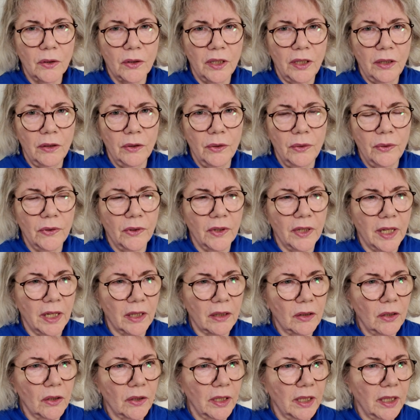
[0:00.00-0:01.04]
looky-loos and
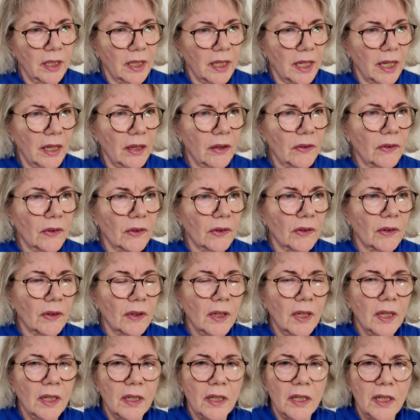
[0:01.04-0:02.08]
out looking at houses
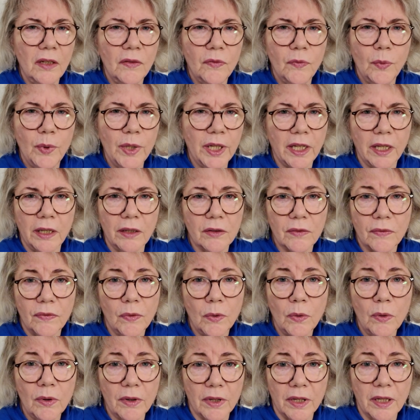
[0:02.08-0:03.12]
if we can't
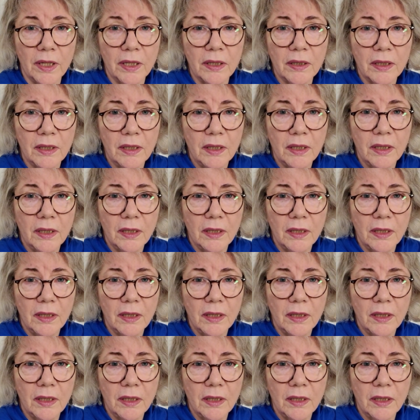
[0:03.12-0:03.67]
afford it.